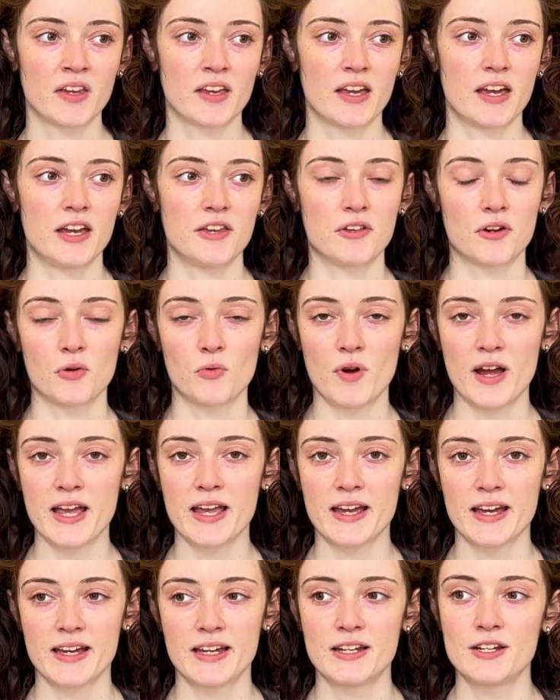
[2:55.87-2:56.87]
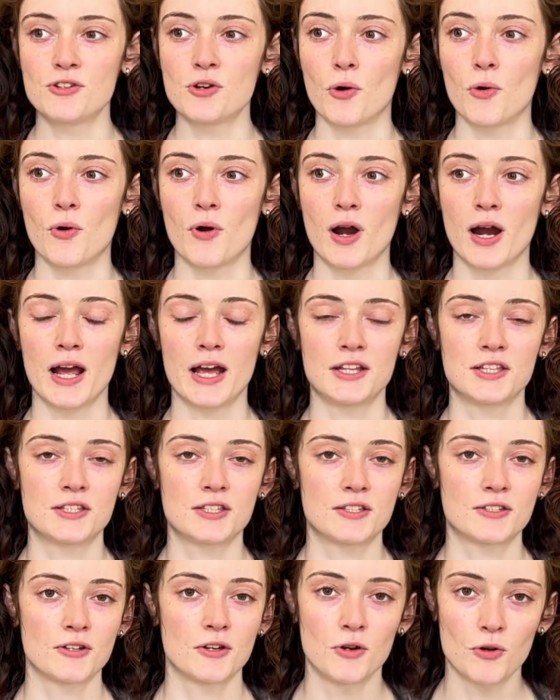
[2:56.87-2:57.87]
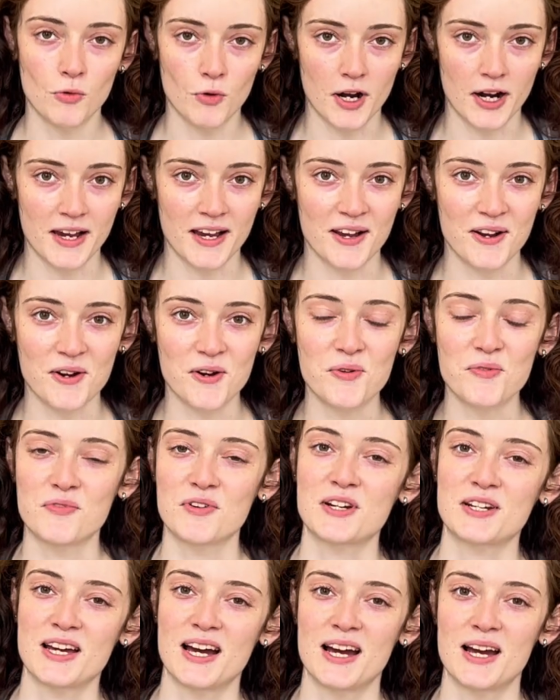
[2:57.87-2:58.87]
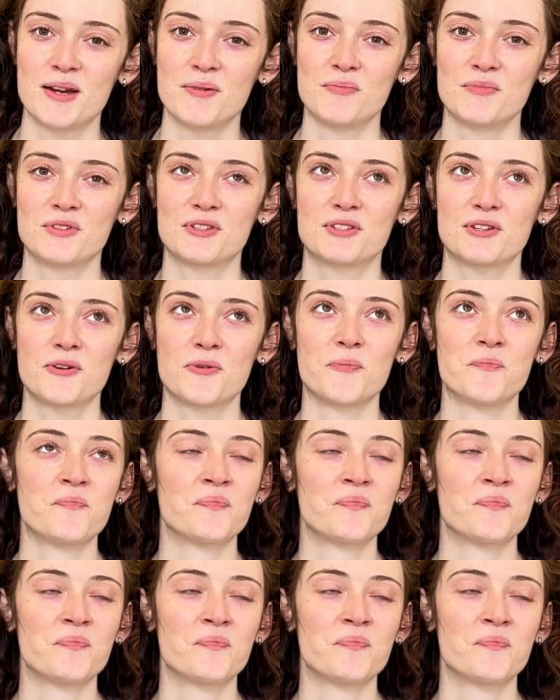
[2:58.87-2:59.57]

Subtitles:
either weakened or it's working overtime. So